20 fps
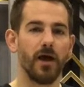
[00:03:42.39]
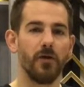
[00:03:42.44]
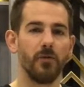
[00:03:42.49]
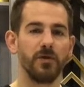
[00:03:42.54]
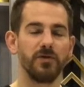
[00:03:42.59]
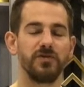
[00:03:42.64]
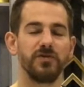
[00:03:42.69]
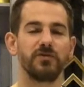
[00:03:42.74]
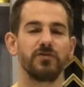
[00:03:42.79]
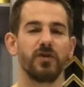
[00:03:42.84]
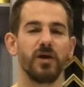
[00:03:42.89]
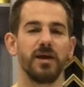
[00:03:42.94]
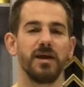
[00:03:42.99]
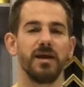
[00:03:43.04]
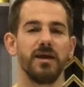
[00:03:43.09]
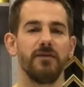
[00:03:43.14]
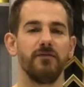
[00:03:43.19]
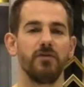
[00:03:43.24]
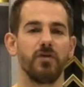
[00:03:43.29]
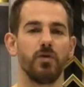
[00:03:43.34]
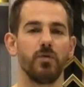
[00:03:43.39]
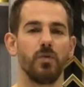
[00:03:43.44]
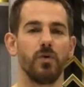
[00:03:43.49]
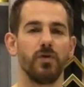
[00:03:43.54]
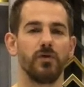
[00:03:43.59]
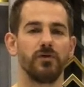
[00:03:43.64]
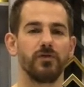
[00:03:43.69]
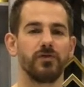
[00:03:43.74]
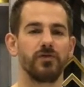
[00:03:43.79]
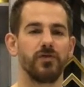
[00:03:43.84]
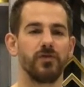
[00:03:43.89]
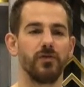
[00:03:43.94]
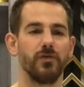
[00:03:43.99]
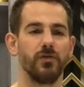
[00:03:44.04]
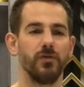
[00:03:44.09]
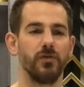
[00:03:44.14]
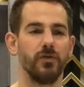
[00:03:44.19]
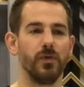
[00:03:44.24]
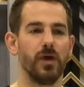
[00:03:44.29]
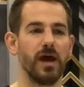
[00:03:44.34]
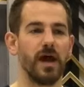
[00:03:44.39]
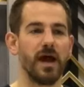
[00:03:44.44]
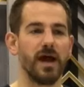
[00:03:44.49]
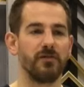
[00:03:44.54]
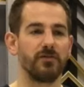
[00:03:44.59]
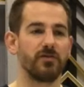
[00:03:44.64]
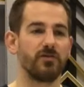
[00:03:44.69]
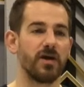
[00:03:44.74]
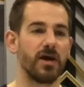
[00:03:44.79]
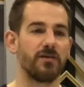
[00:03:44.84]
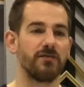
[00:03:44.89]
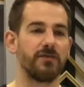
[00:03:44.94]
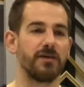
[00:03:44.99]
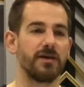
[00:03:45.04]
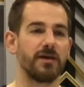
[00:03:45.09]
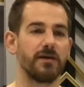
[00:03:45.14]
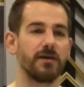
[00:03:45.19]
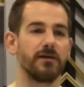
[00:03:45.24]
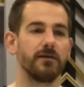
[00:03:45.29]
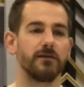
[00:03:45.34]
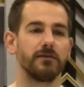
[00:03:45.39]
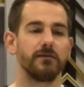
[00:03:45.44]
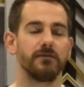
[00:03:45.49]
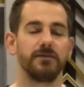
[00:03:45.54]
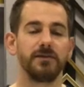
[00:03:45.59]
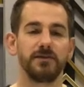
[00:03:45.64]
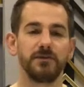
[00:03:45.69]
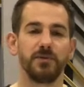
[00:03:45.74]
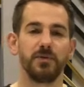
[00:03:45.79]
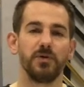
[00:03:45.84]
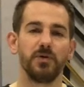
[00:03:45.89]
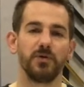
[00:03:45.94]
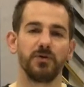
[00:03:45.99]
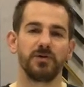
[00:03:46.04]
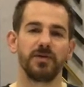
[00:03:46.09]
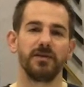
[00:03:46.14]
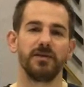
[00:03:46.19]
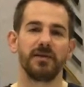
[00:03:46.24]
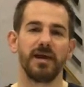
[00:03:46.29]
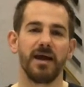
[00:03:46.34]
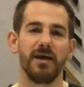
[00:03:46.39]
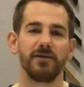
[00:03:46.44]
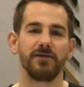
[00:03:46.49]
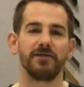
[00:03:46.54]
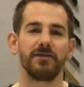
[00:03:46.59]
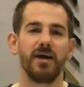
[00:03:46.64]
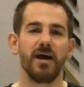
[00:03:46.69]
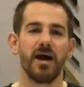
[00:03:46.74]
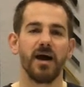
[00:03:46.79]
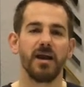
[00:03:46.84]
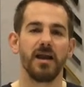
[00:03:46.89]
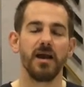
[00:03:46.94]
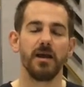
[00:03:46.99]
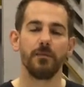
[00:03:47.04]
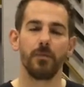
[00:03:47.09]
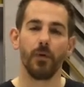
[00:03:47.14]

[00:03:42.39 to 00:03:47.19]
which is great if you want to have a graphic visible to the outside,